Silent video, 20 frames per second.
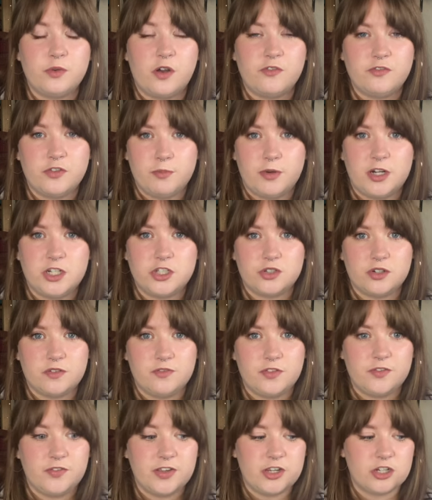of the murder
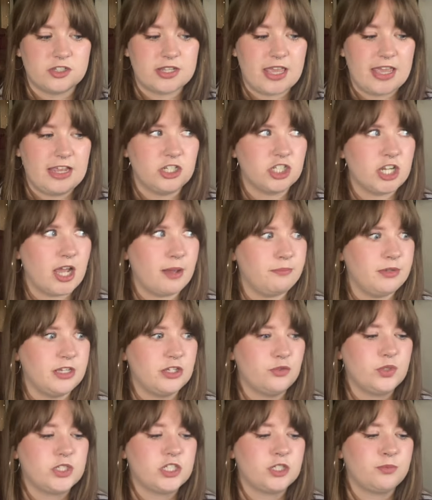of the figure skating
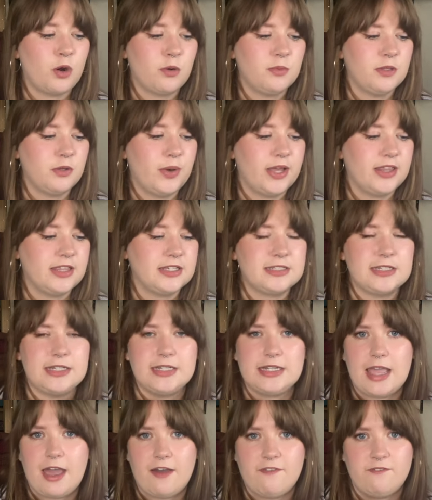champion, which is probably why this
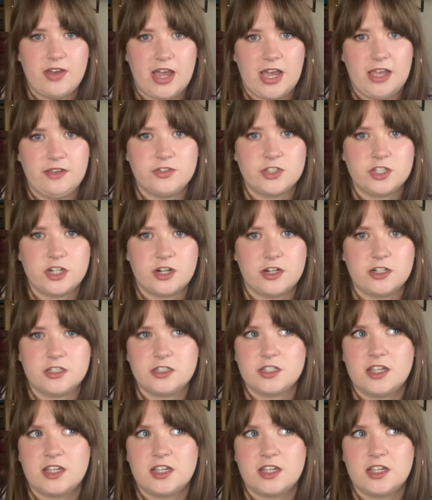didn't get 5 stars,